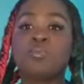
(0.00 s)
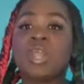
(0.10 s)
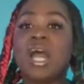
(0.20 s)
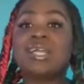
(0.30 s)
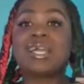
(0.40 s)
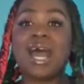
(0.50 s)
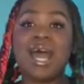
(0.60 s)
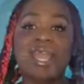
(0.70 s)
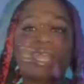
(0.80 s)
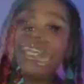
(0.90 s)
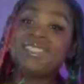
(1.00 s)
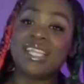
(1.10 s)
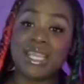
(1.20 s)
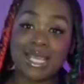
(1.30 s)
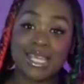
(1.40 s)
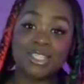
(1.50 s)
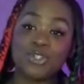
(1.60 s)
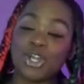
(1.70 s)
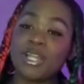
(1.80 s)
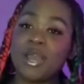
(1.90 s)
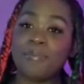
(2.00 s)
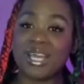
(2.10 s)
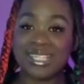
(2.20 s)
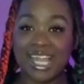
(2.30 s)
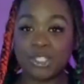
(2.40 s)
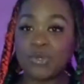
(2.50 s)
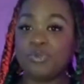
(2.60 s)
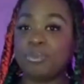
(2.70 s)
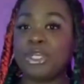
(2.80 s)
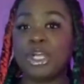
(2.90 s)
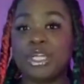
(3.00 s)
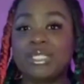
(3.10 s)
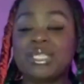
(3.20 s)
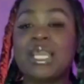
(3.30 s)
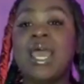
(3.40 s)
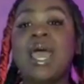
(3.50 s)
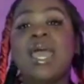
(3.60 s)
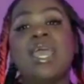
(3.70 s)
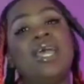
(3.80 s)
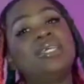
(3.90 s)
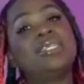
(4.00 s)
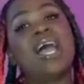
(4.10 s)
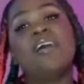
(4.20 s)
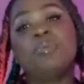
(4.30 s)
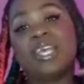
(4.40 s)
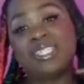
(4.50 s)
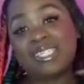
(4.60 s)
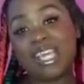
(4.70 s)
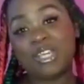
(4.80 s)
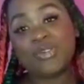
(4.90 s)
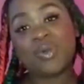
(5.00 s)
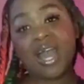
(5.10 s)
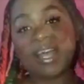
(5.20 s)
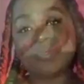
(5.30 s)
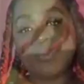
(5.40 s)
a guy, and he is drawing up a tattoo for me currently, and I have plans to take you guys